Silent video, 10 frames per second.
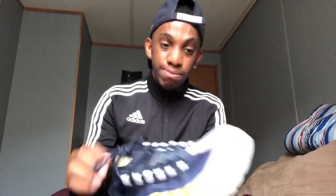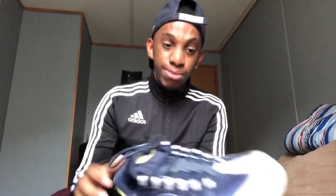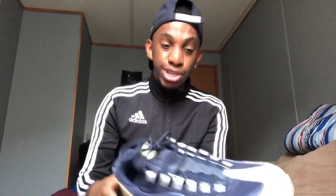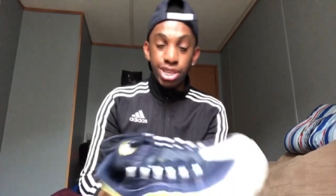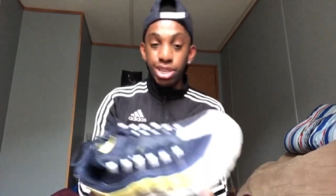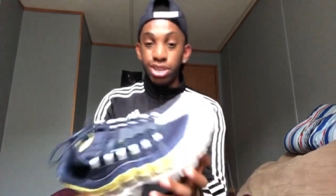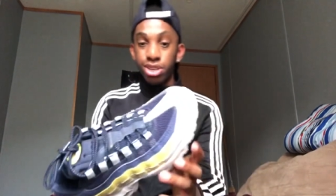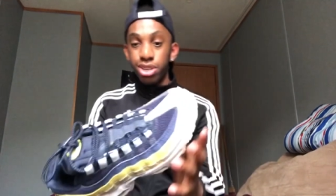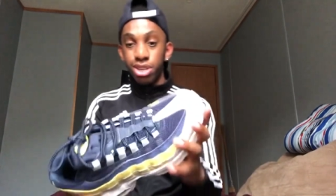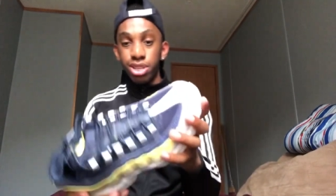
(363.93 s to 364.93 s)
But yeah,
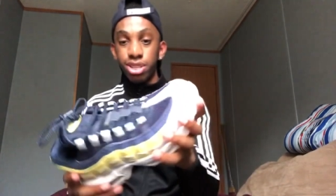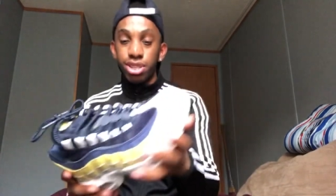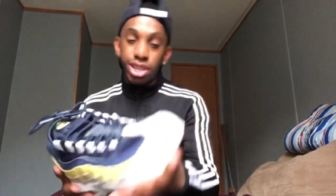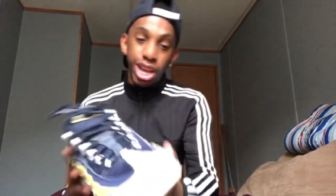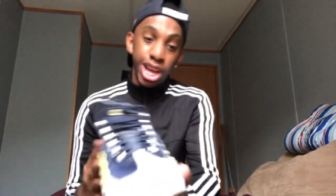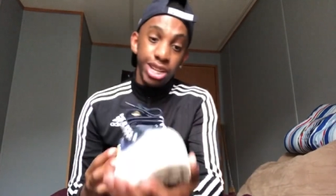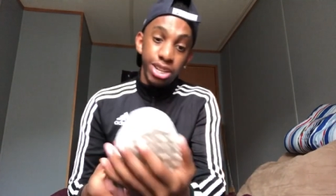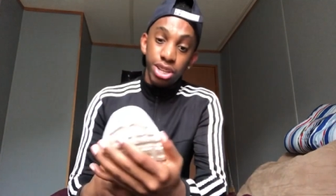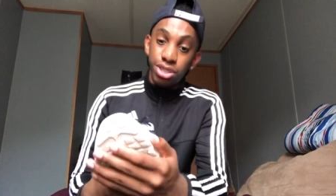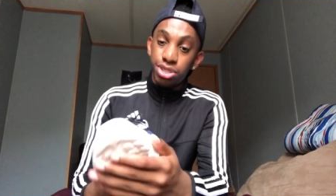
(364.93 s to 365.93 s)
I
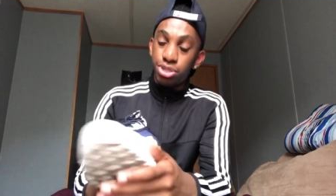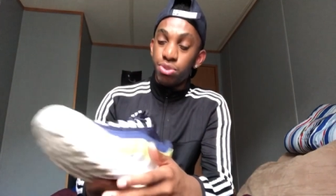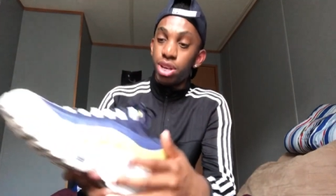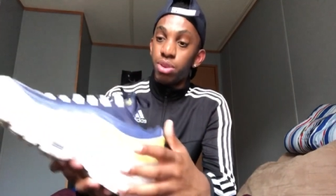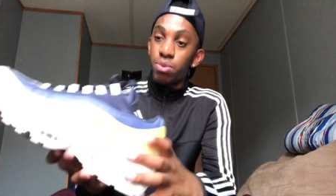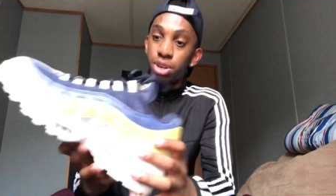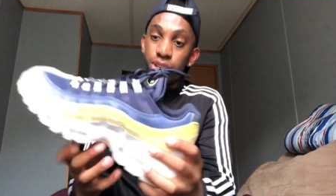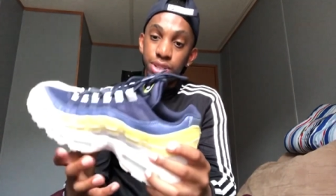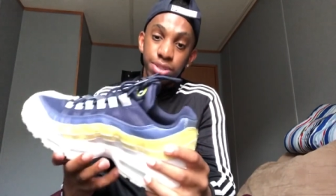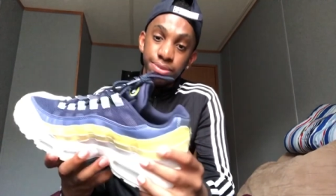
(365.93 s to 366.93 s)
love this shoe all
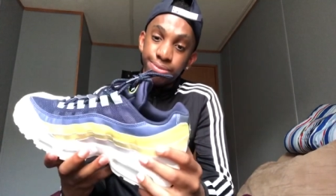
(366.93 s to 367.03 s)
around.